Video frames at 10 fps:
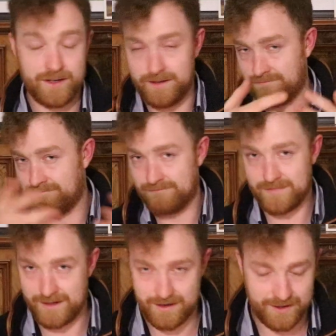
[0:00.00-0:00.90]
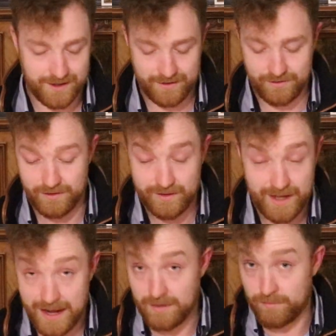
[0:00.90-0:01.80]
and you get it done in
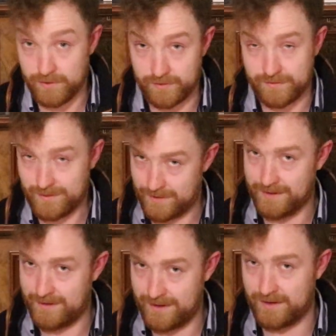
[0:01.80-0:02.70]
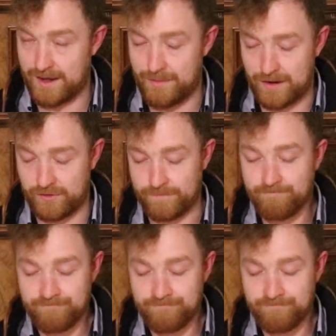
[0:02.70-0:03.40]
the end, but I mean, it is a mountain.